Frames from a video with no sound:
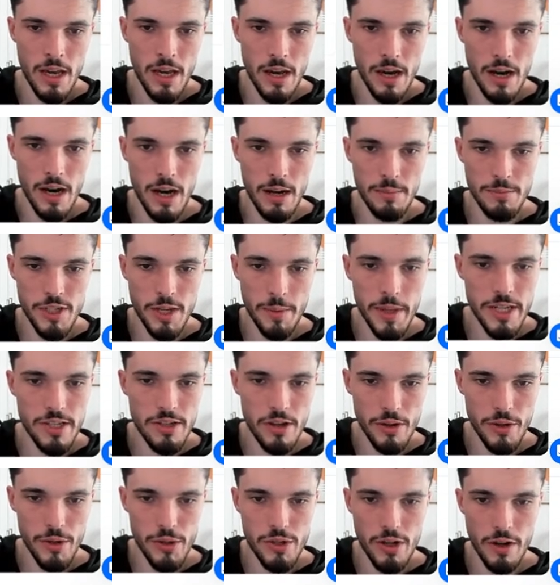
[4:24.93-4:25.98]
Some of this
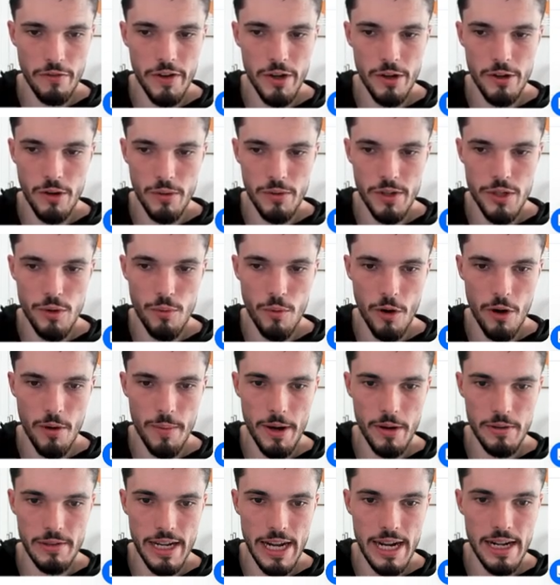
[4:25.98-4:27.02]
other stuff here you don't need to worry
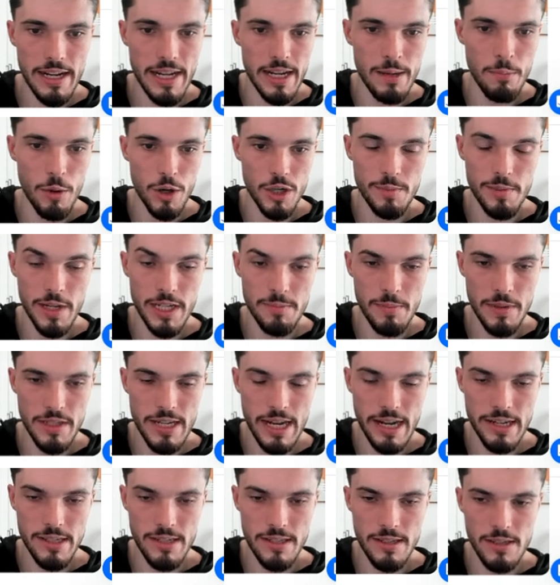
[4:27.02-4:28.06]
about. Daily inbox placement
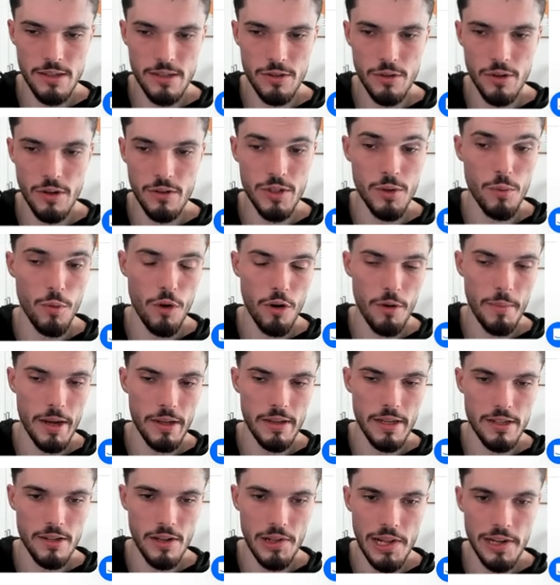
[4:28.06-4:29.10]
tests. You don't need to worry
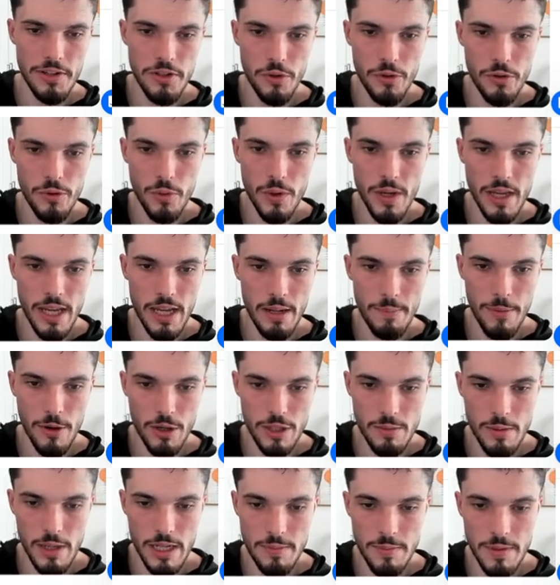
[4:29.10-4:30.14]
about this unless you're doing
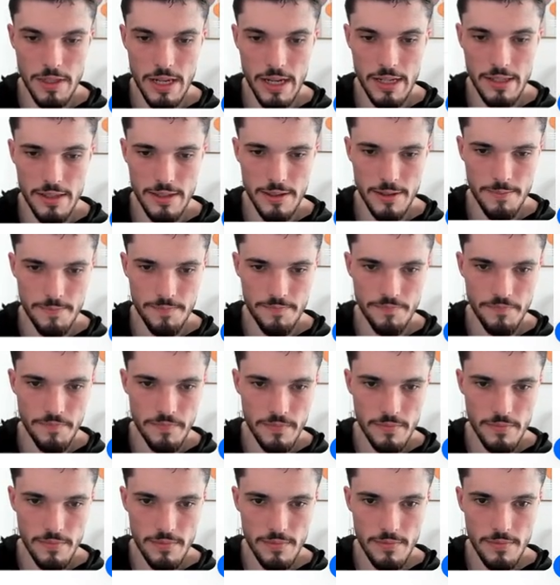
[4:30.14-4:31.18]
inbox placement tests.
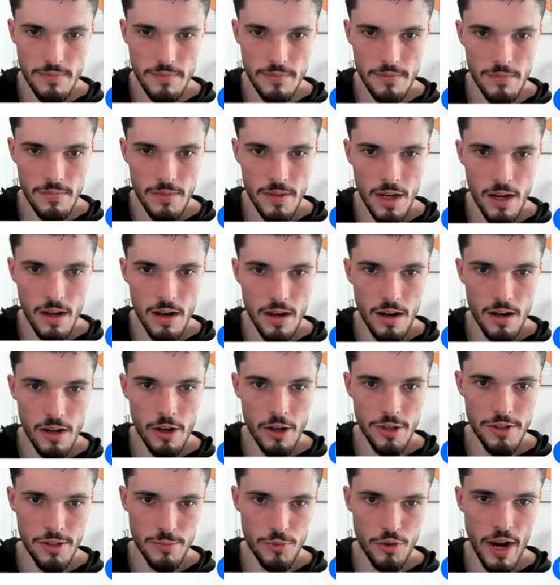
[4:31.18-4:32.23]

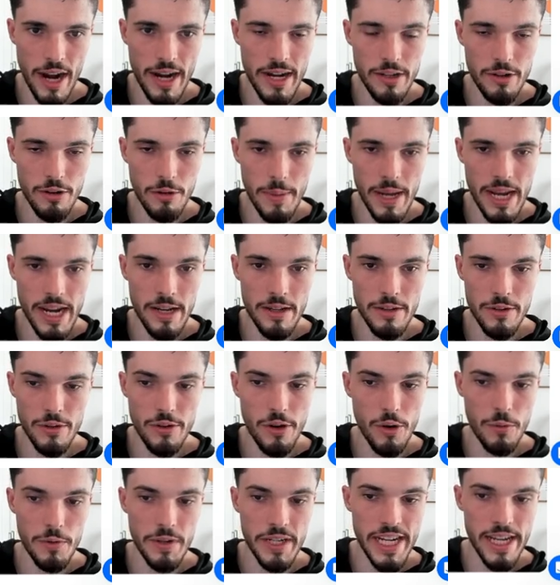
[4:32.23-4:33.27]
Custom tracking domain. You
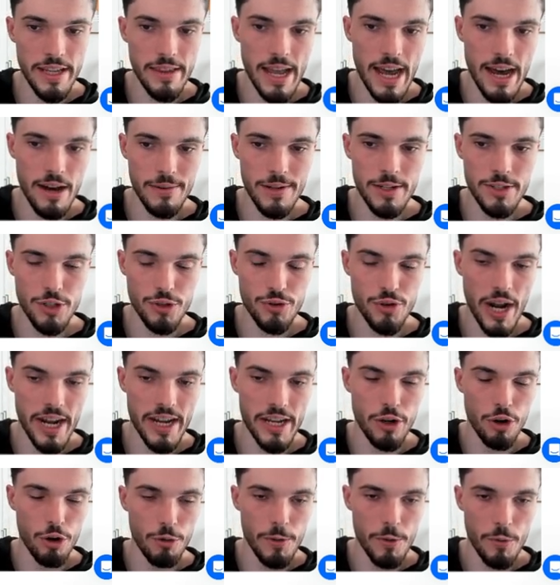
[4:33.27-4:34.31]
don't need that unless you're
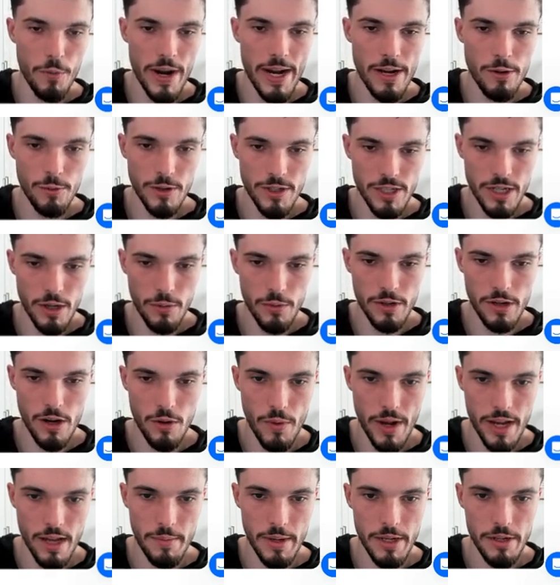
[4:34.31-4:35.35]
tracking open rate, which I would not
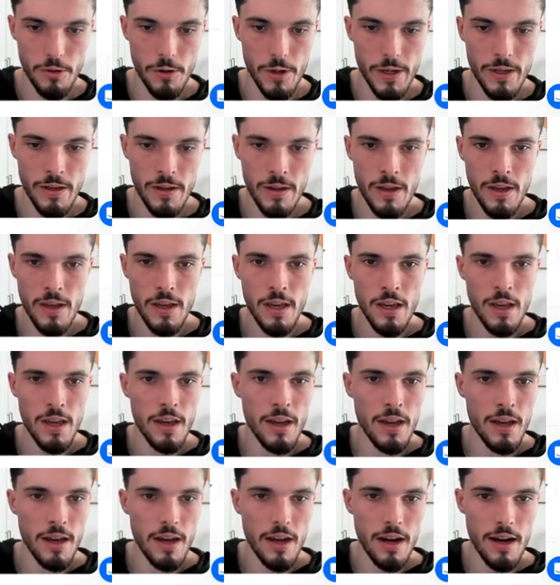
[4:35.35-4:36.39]
recommend doing.
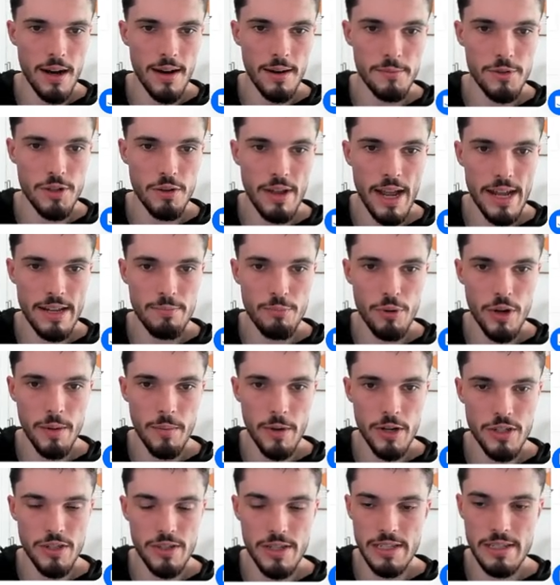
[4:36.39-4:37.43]
So that's pretty
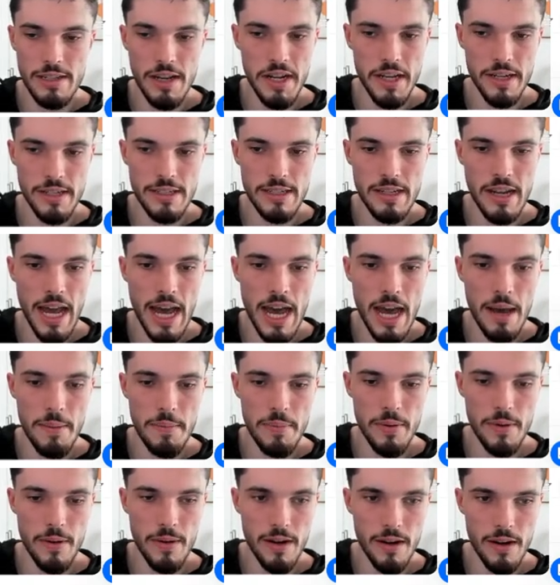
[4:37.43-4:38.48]
much the settings
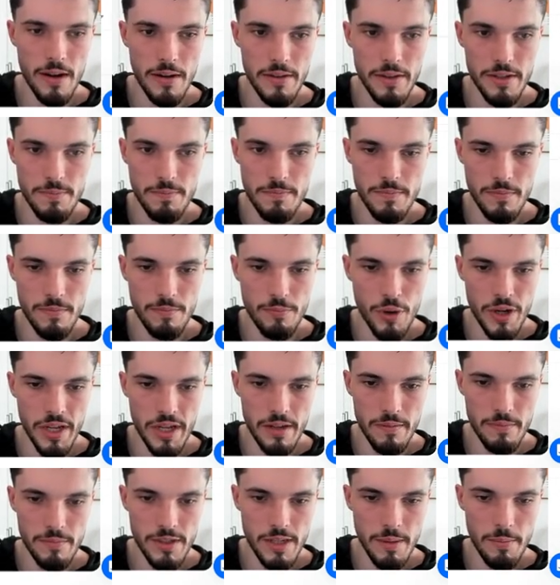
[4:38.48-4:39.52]
tab. It's
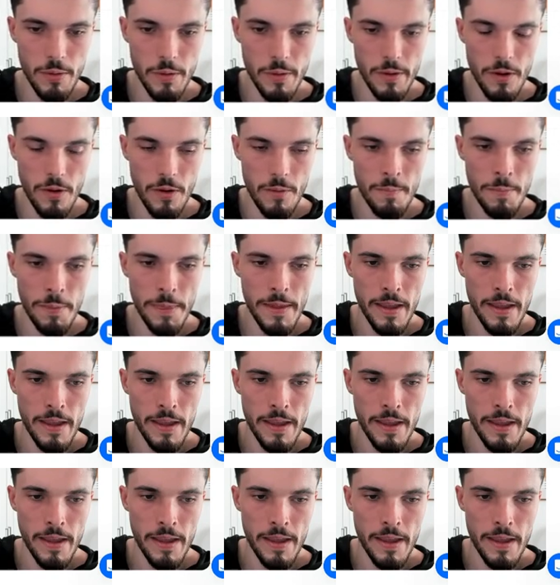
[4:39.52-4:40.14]
pretty simple here.